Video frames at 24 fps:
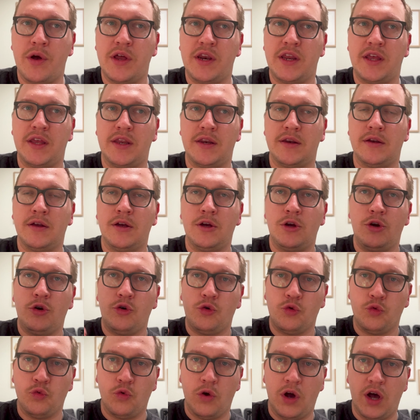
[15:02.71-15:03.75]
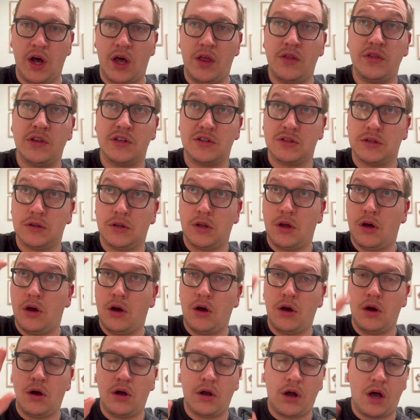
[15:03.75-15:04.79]
in and run this
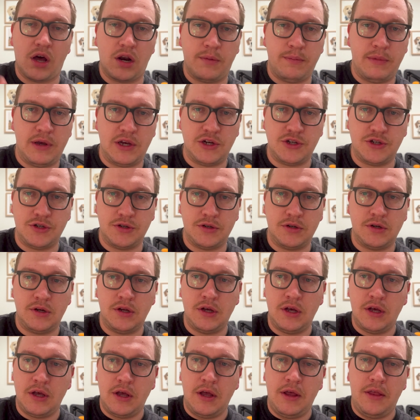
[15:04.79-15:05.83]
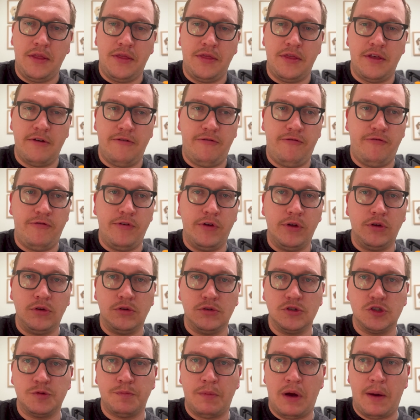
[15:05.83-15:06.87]
long automation that
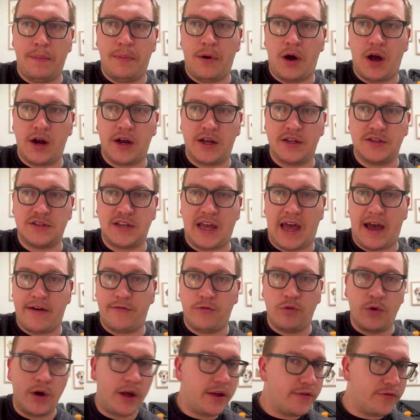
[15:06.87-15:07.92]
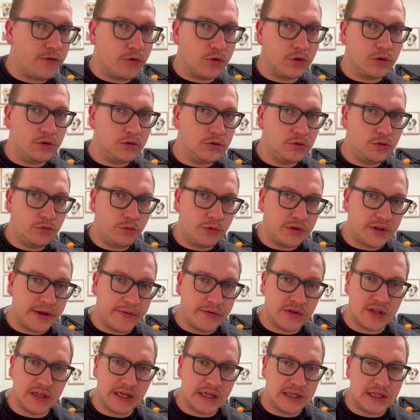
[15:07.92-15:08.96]
fills my pockets halfway full with
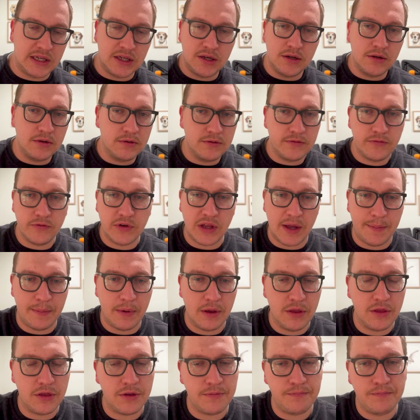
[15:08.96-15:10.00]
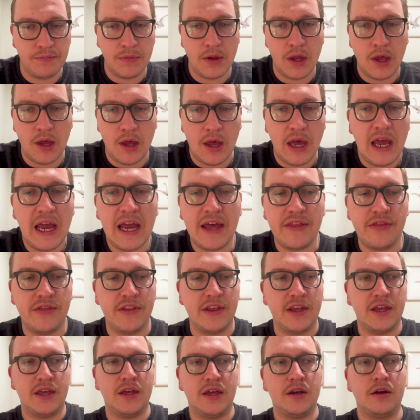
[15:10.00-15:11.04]
everything I need for that month. And
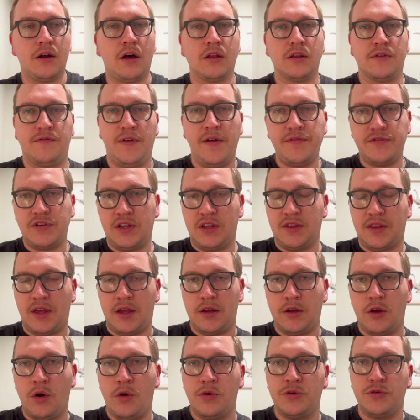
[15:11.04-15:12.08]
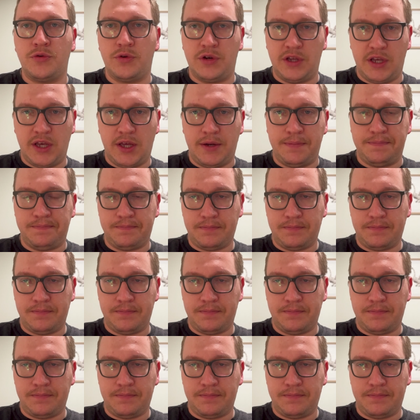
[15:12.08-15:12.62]
then on the 15th, I go and do it again.